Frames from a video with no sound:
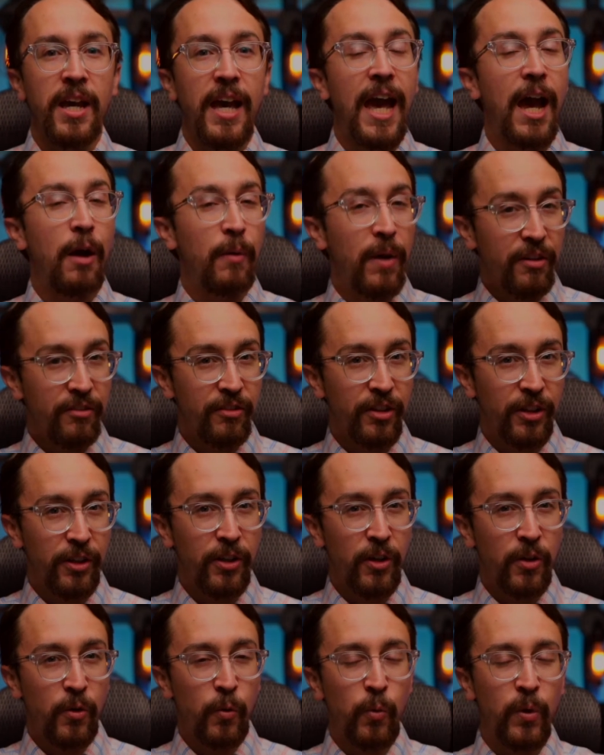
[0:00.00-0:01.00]

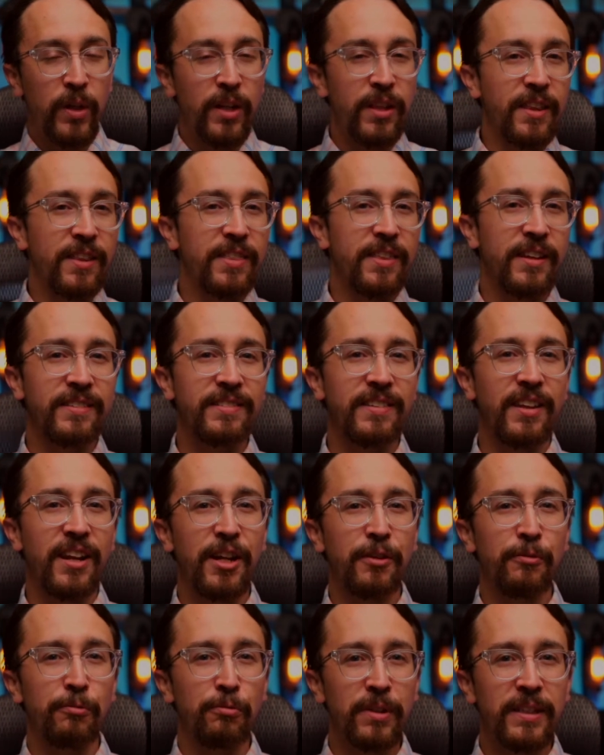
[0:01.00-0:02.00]
However, one of the things that I
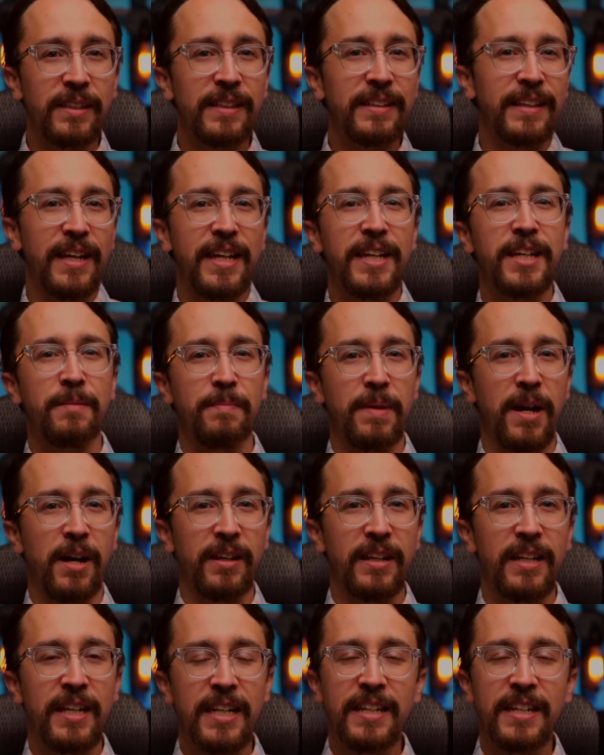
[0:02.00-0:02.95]
really like about it,